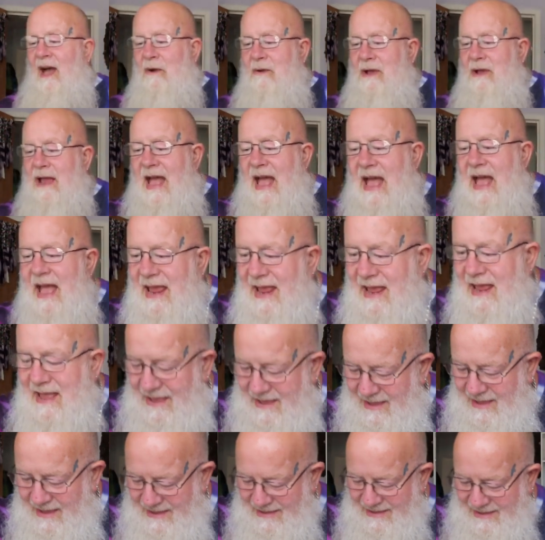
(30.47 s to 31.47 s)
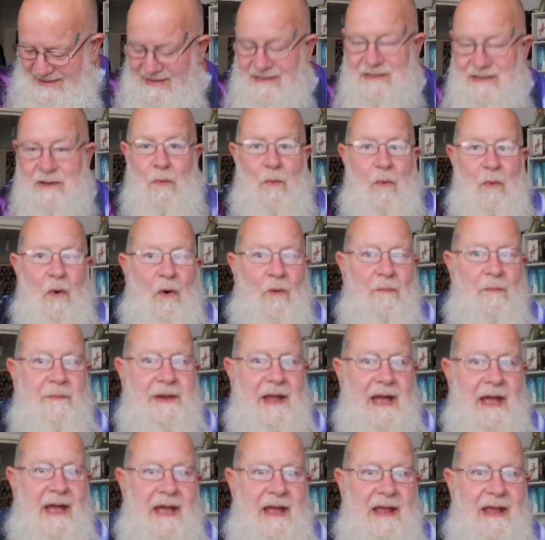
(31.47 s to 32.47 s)
Okay, it's a warm
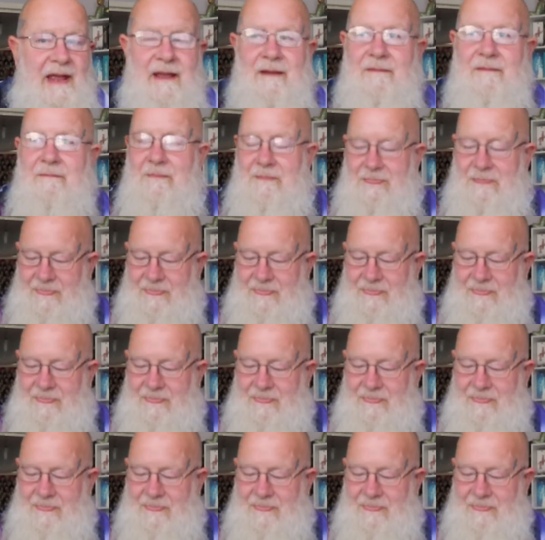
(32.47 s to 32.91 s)
day.